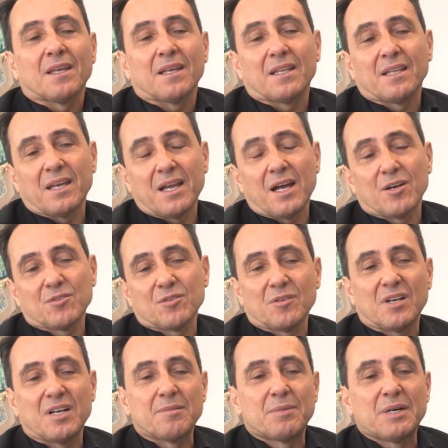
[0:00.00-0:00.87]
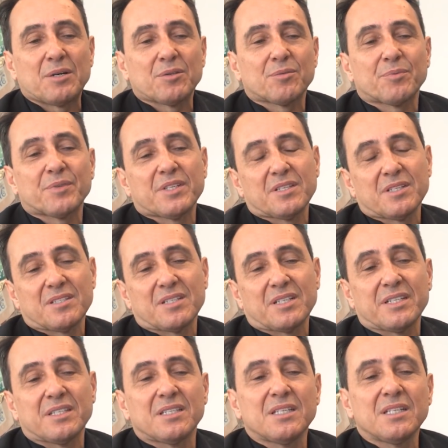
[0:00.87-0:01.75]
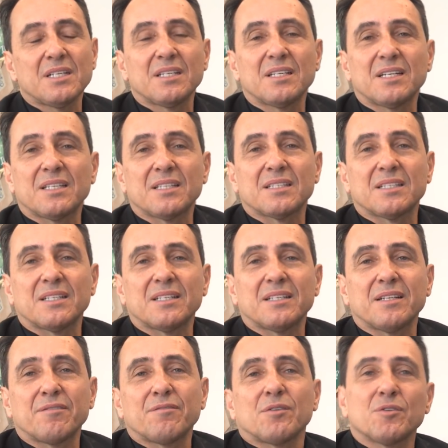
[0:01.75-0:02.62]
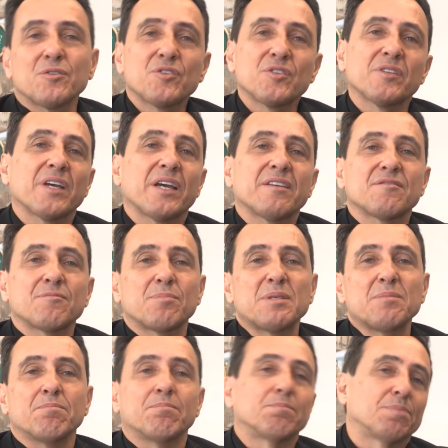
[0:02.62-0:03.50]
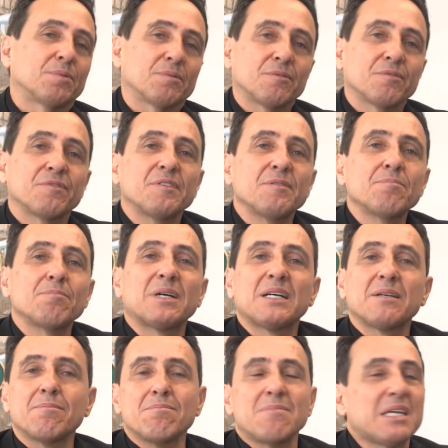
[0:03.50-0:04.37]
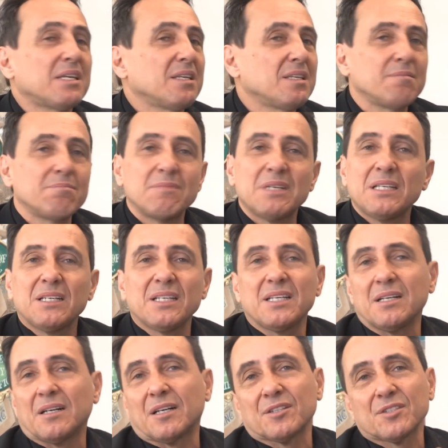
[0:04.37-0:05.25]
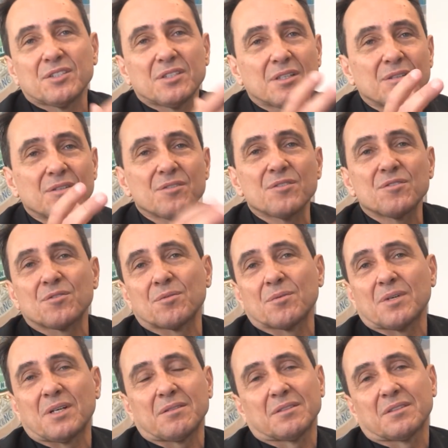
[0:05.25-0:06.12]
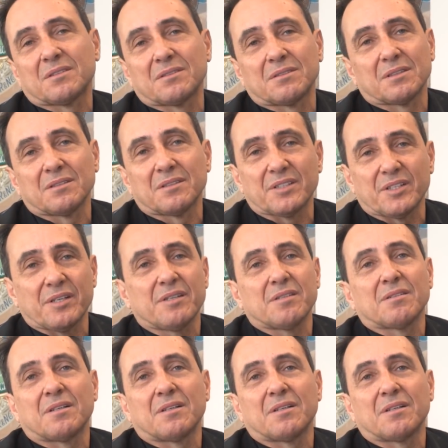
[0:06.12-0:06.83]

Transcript: And they also come out with this idea that uh, evolution has been proven by many, many articles throughout the,